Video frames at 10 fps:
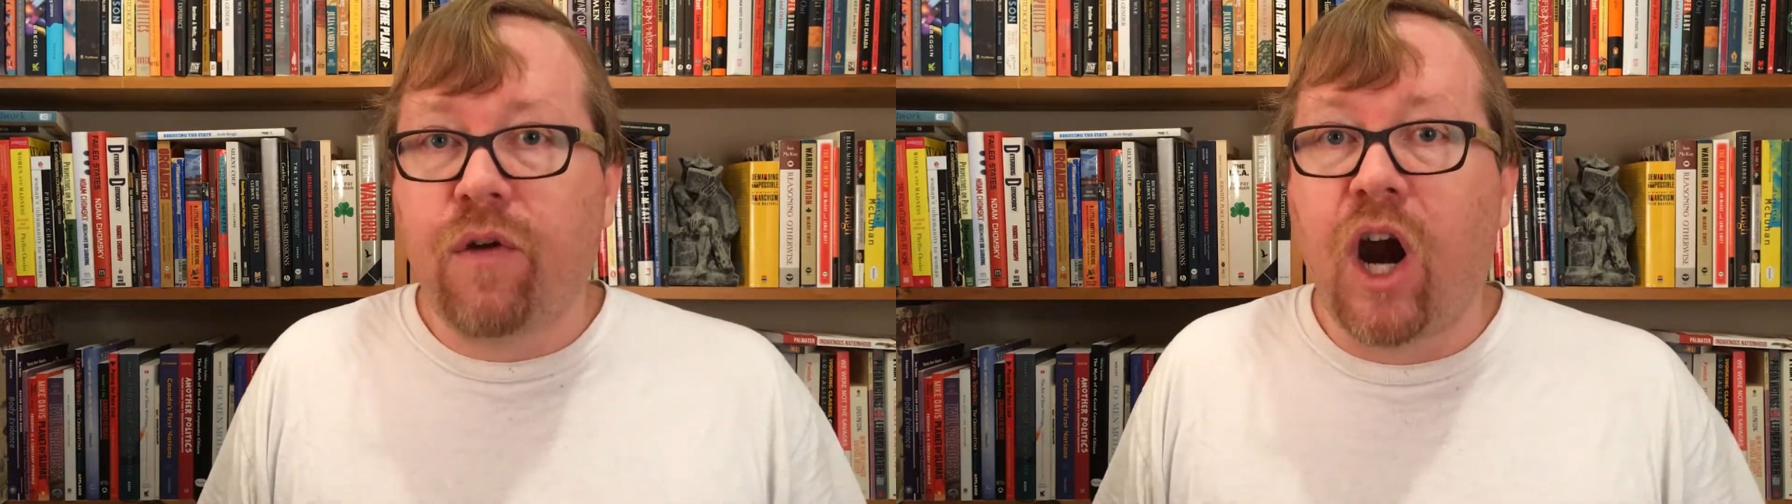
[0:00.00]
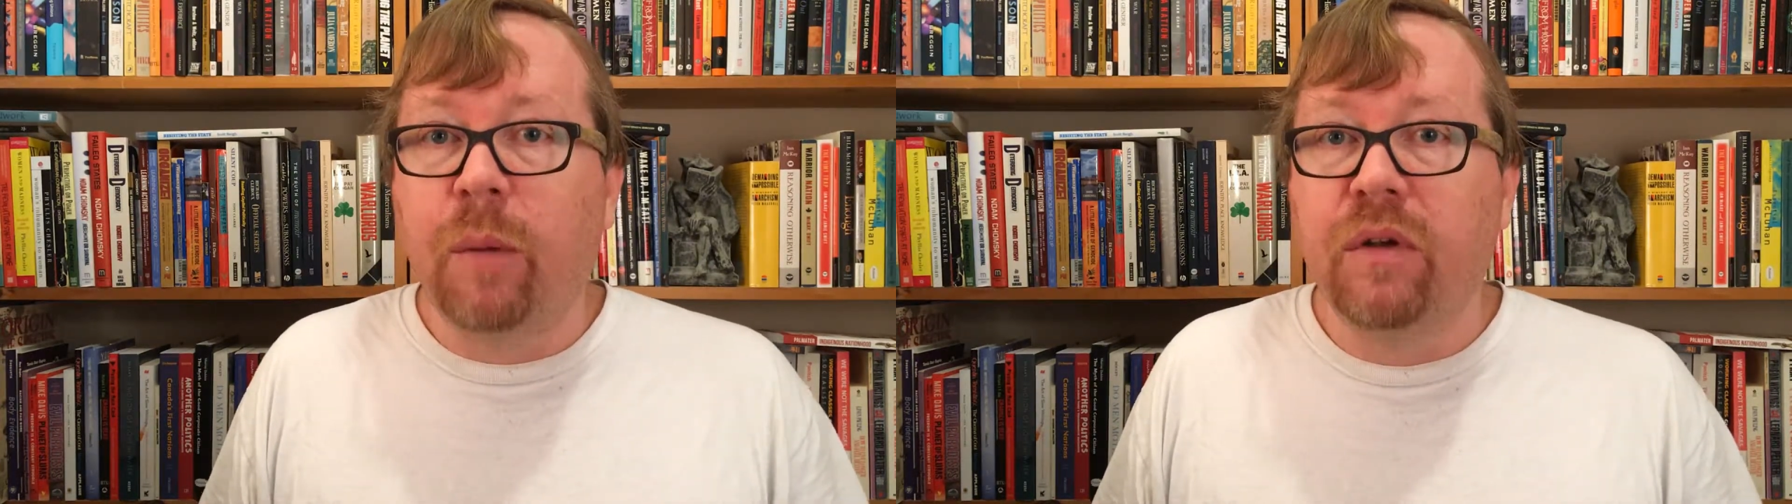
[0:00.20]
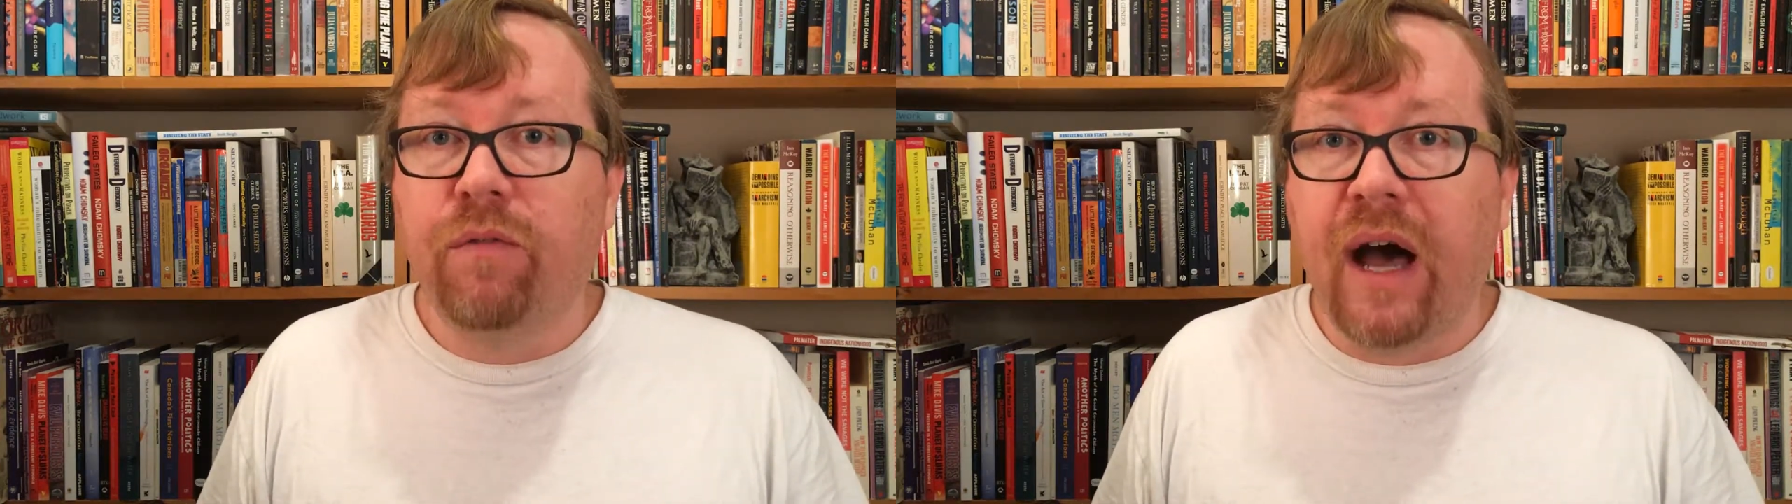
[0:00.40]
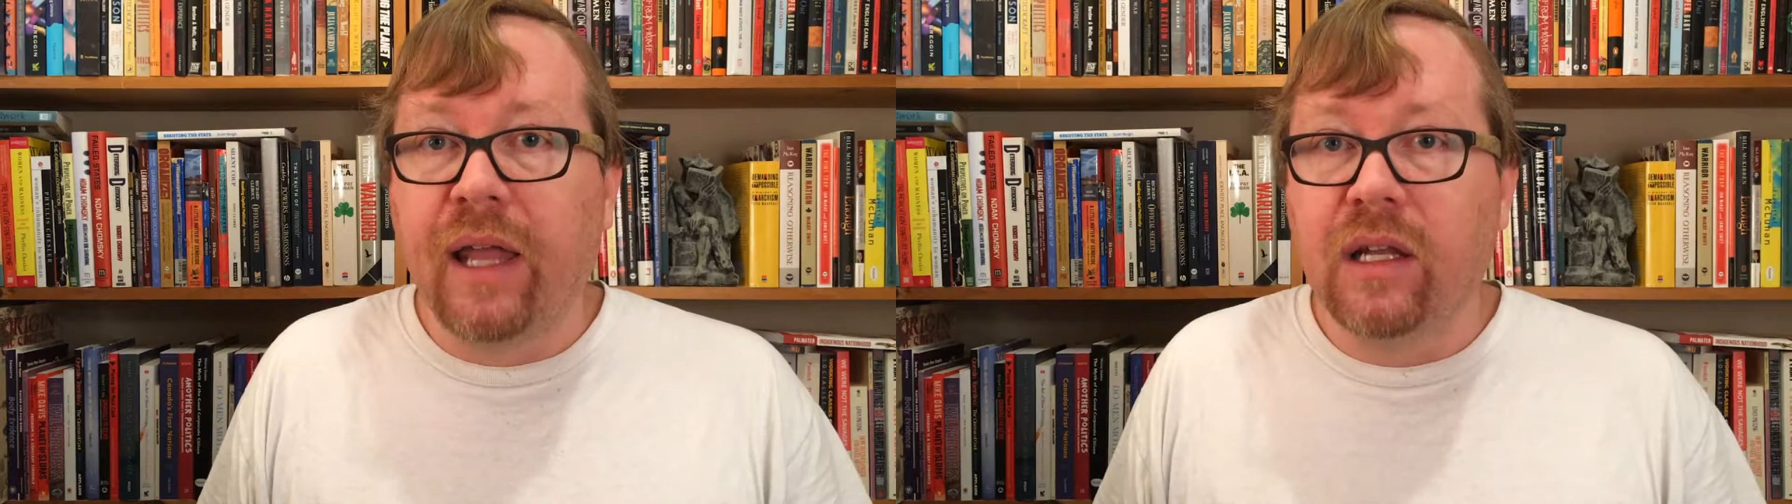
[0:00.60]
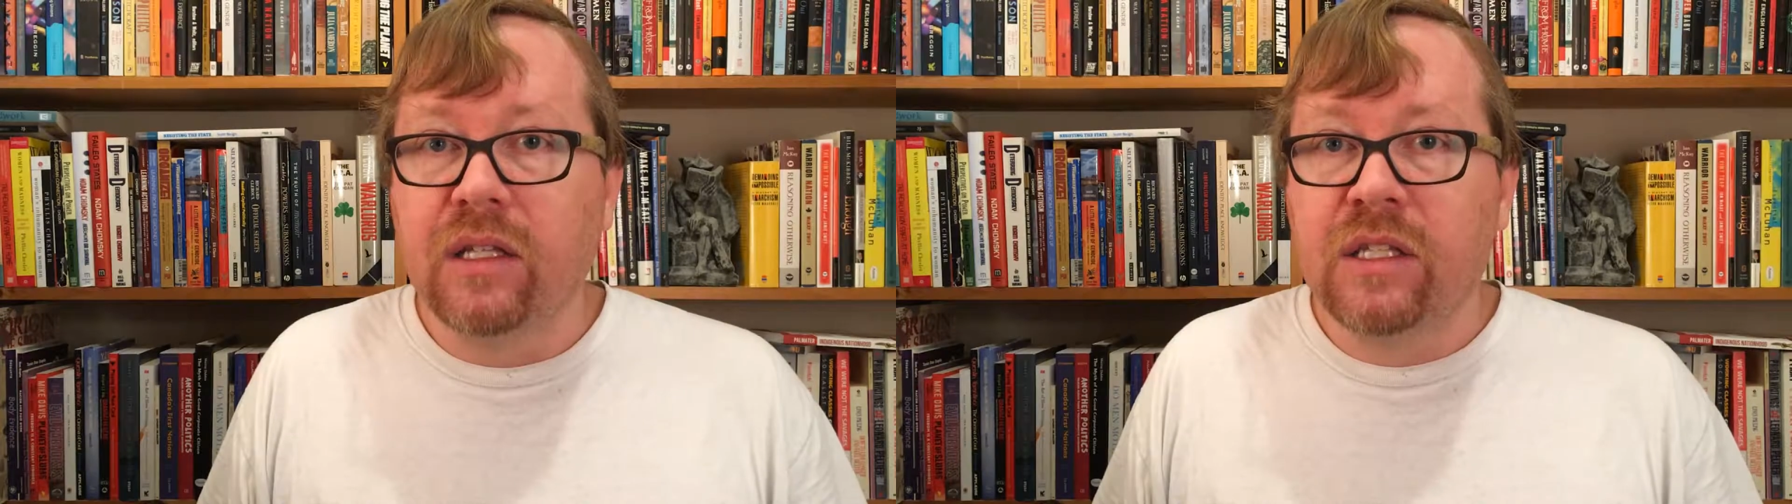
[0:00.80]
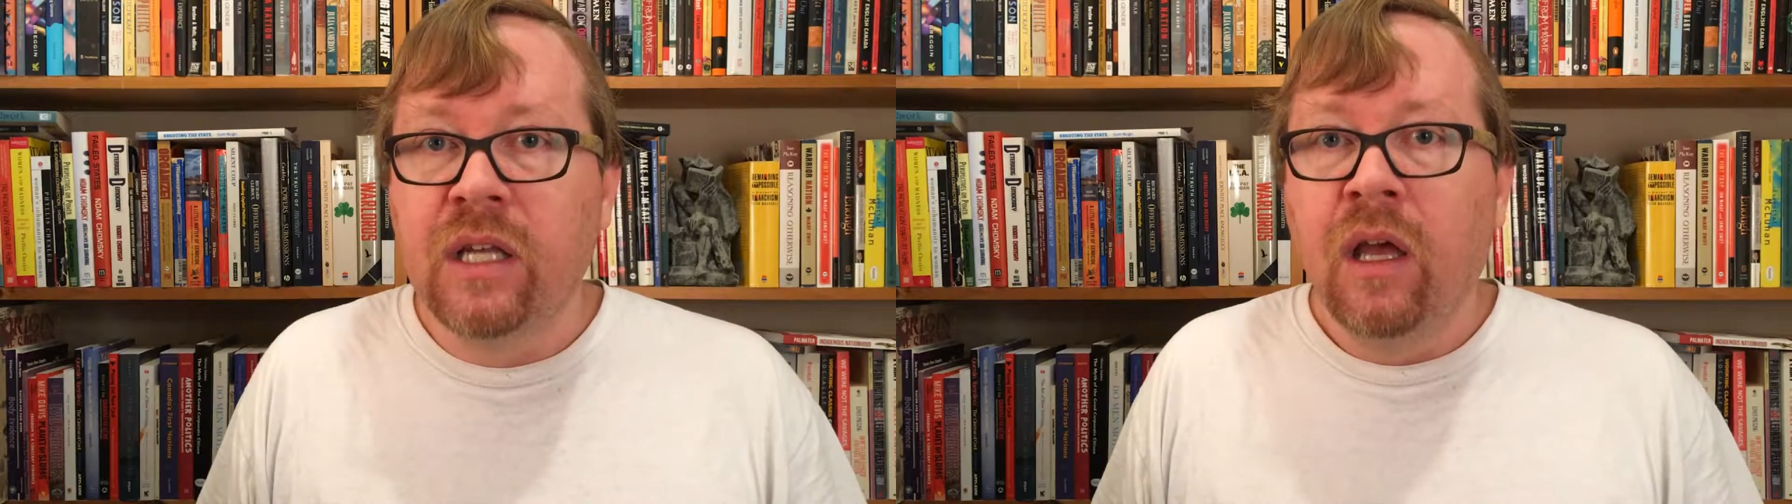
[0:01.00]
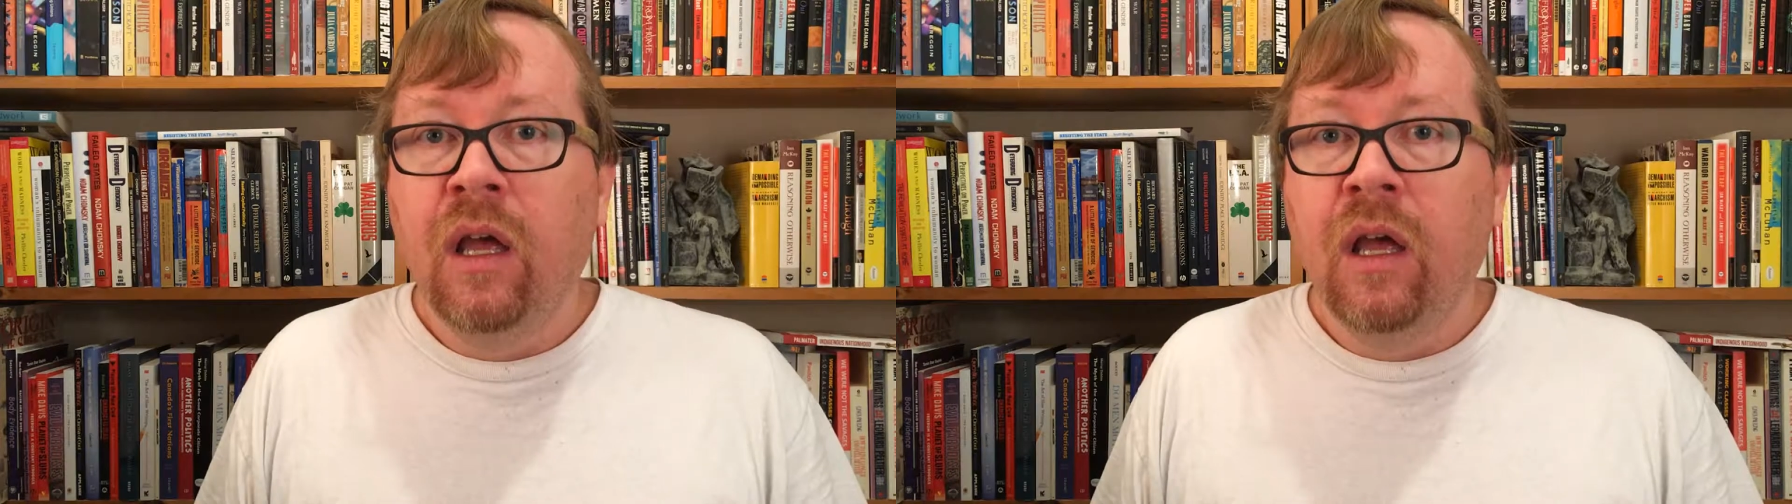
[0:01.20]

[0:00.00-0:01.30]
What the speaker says: harm and violence